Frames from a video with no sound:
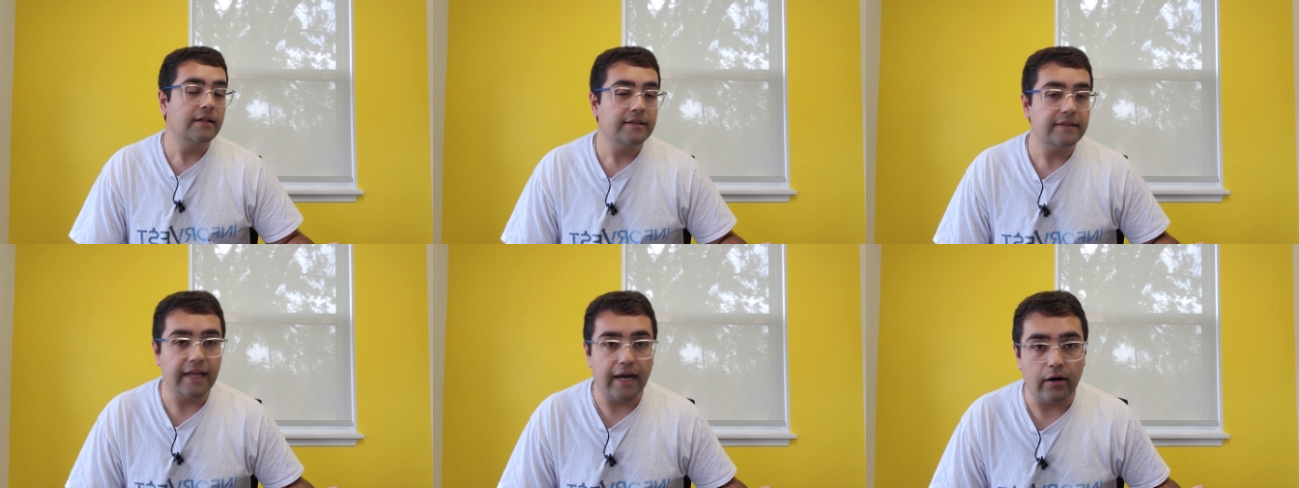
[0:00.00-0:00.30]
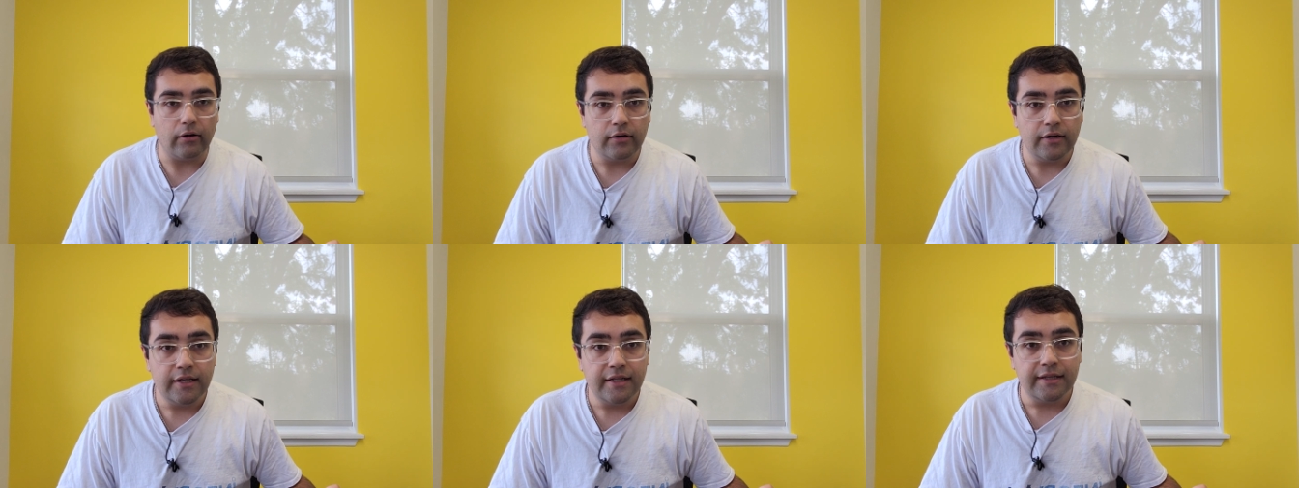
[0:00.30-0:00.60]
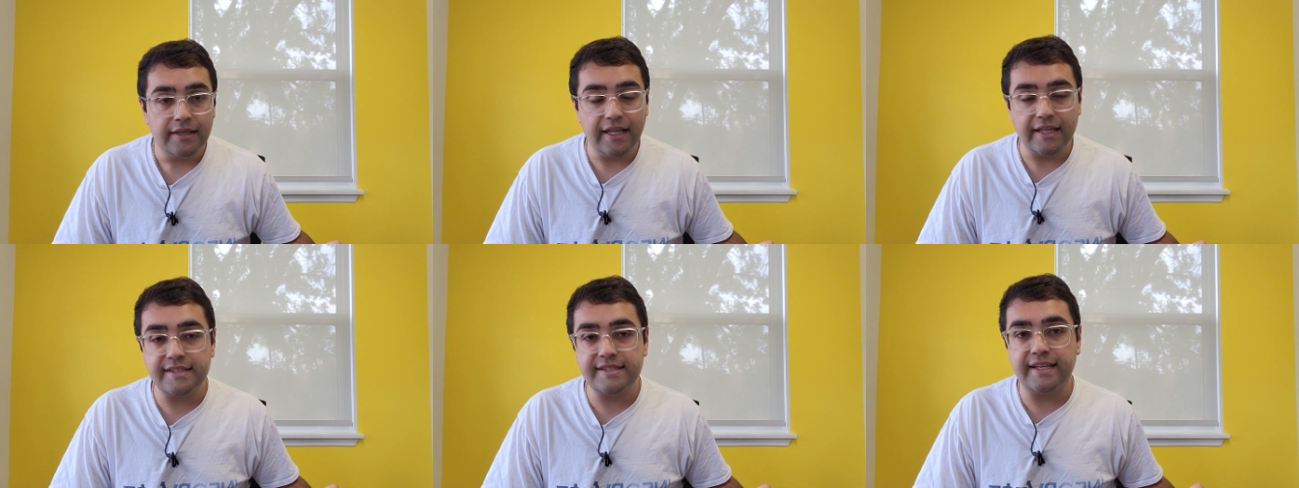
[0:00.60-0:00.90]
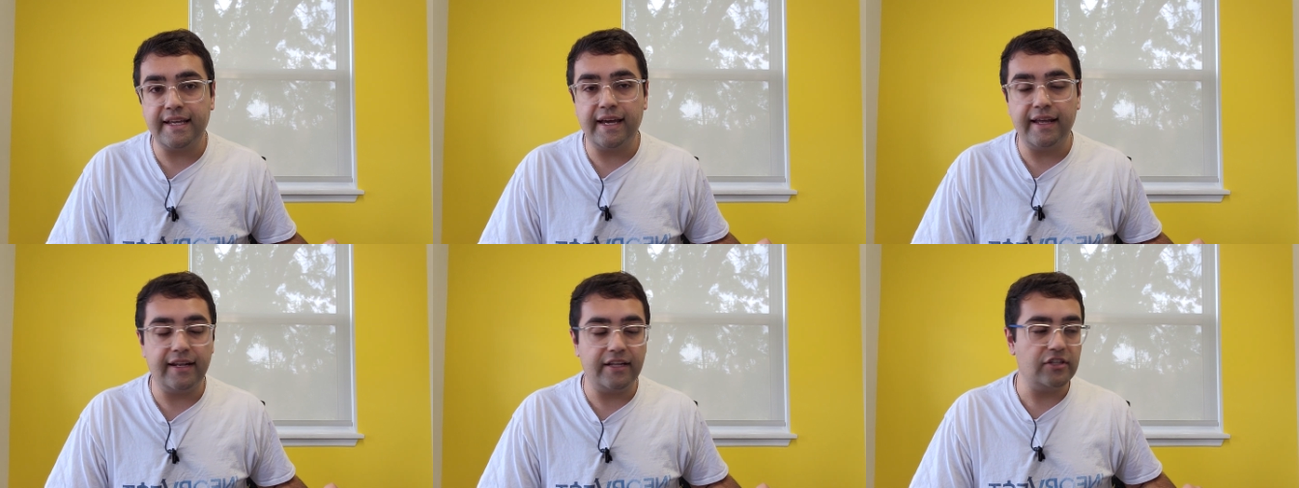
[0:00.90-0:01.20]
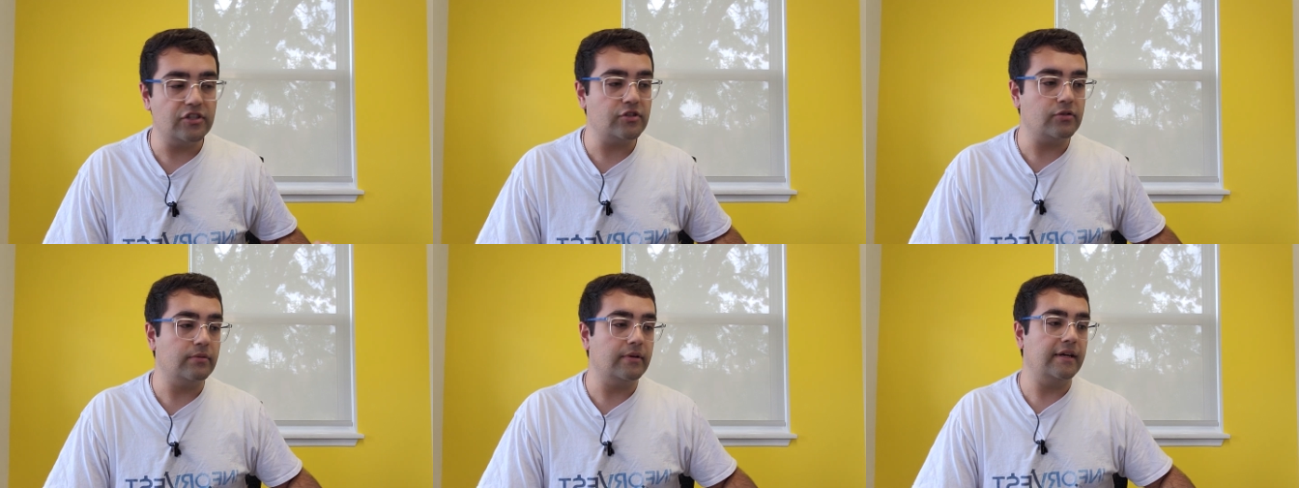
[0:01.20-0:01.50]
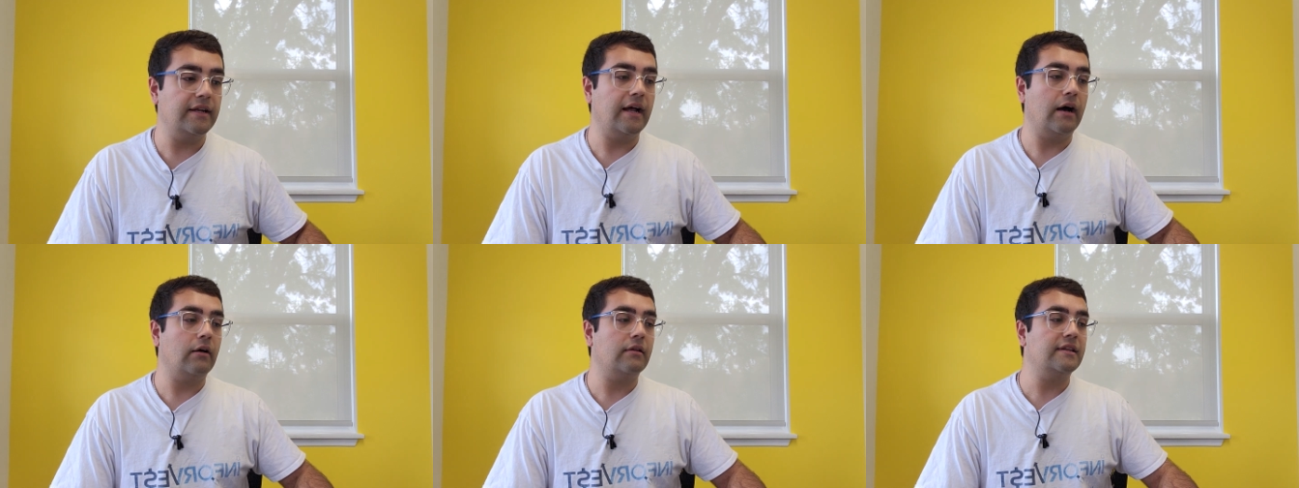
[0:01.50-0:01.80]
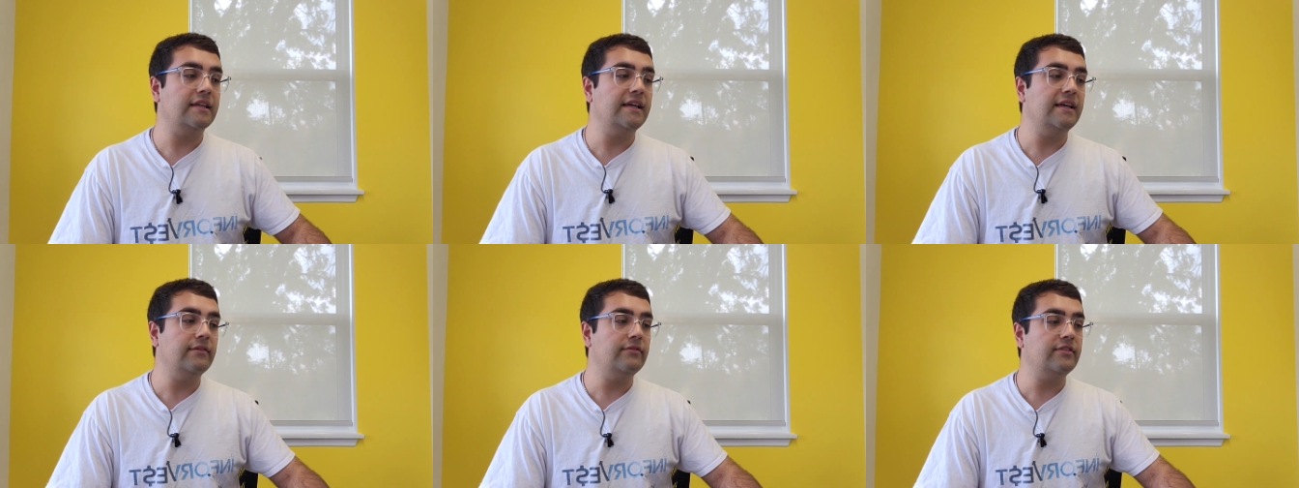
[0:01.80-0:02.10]
Now, let's get into it. I'll
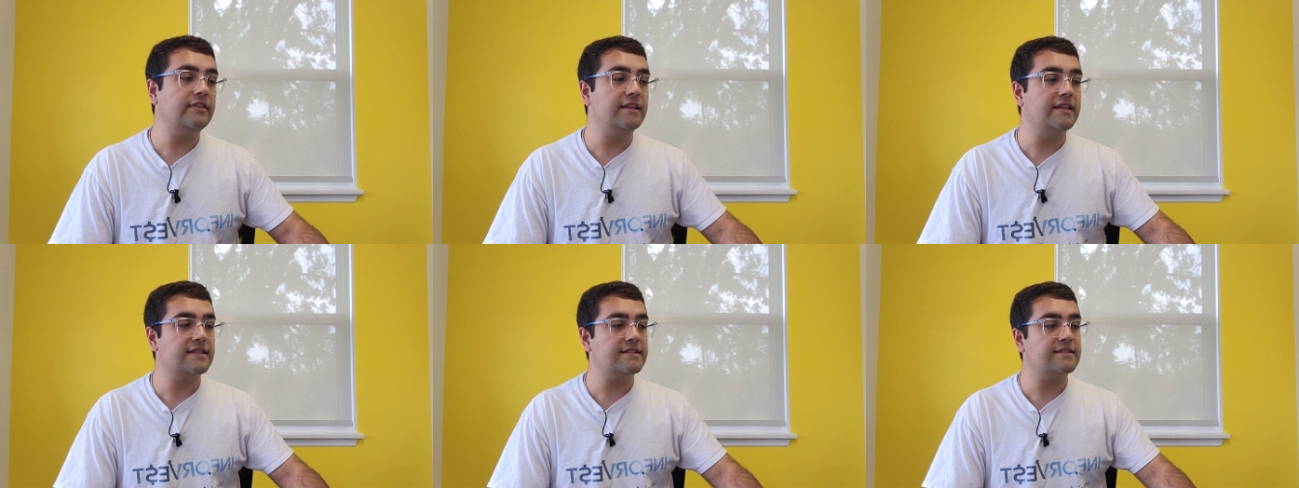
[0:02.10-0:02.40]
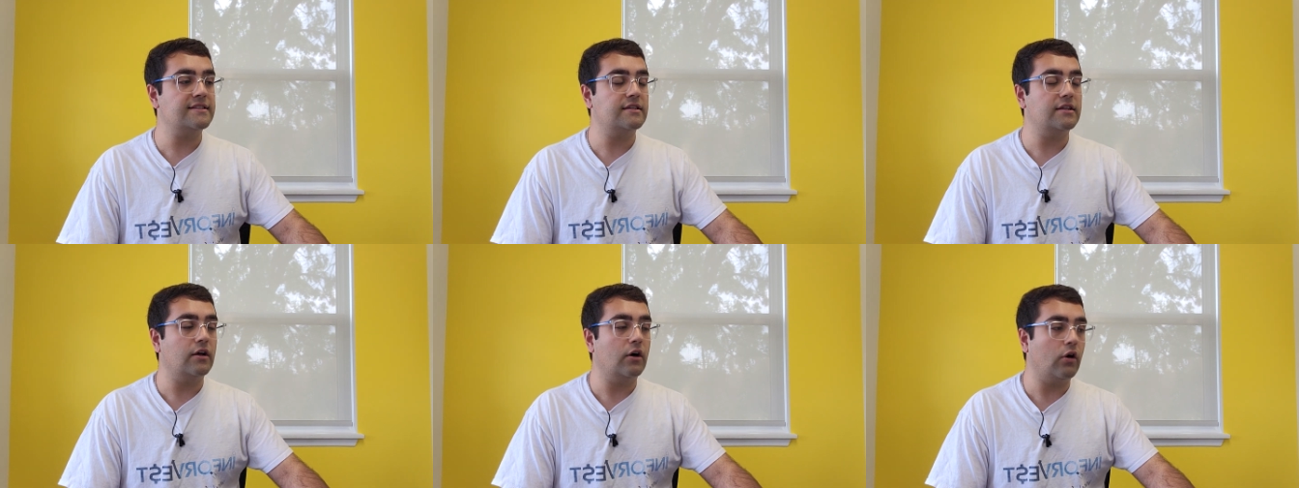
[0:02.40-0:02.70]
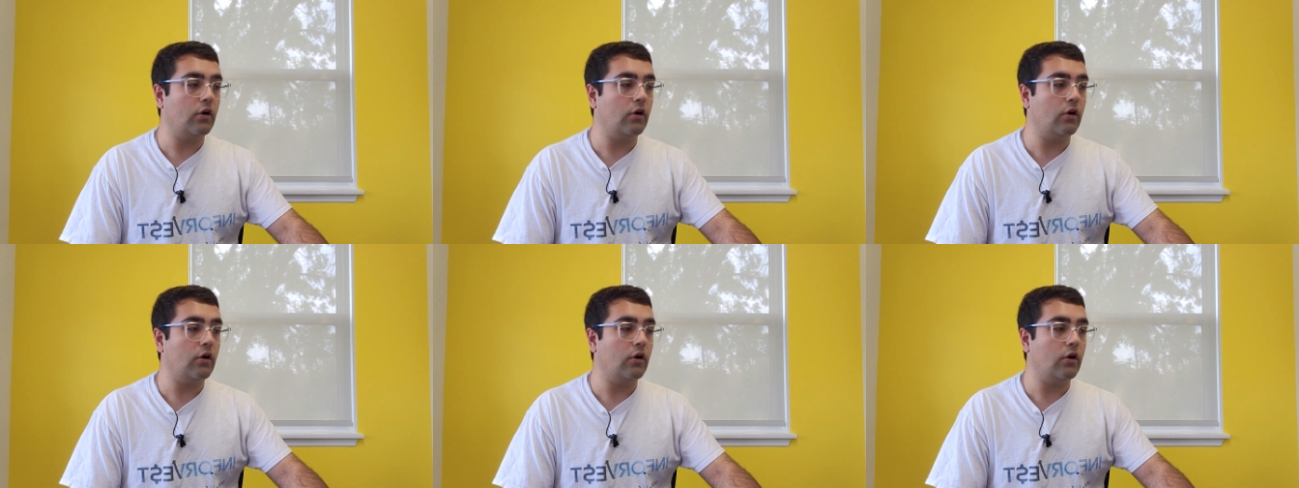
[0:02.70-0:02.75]
leave this